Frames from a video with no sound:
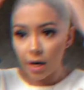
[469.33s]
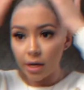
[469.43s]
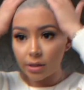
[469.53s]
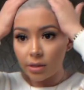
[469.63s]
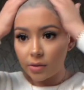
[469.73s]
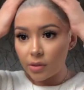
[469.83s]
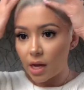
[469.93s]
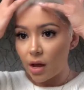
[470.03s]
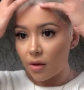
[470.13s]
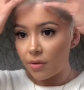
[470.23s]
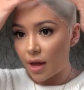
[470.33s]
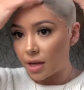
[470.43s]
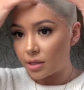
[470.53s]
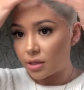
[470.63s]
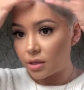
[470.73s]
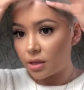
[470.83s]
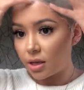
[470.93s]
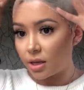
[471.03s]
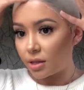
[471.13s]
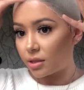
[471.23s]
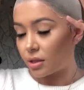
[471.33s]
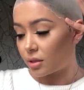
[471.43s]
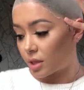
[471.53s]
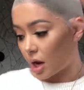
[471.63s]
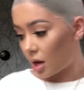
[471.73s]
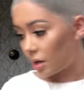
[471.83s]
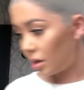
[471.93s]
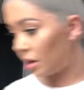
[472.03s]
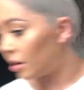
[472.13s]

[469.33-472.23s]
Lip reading: All right, so now that it is done,